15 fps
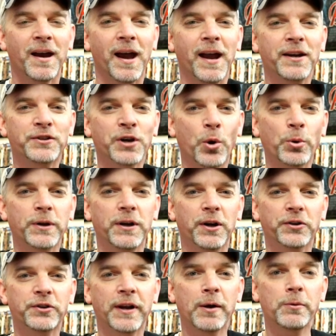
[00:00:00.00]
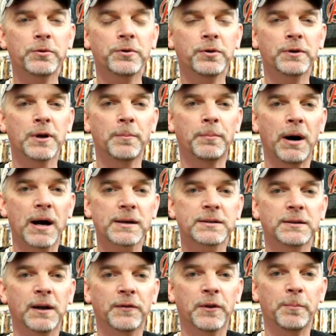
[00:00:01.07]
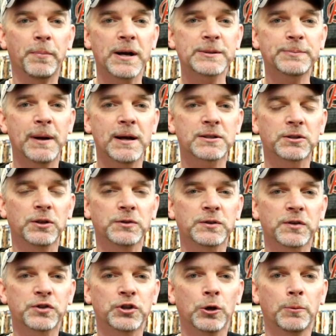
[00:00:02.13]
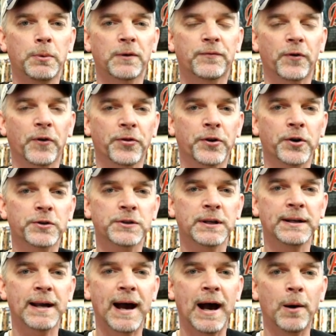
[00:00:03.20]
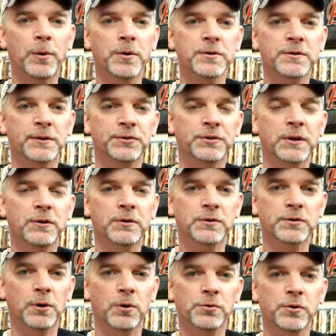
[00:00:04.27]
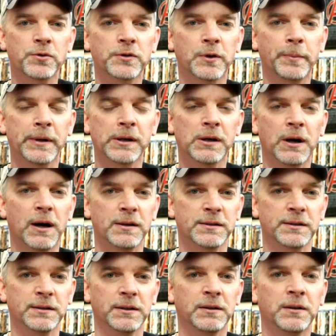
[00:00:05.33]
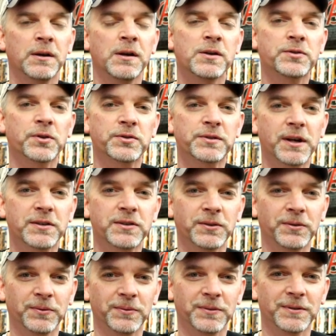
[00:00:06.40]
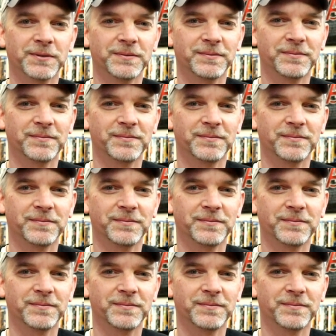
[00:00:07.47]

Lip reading: Hey, Tony here. Today I'm going to do an unboxing of the Best Buy exclusive Steelbook for 13 hours, The Secret Soldiers of Benghazi. So stay tuned.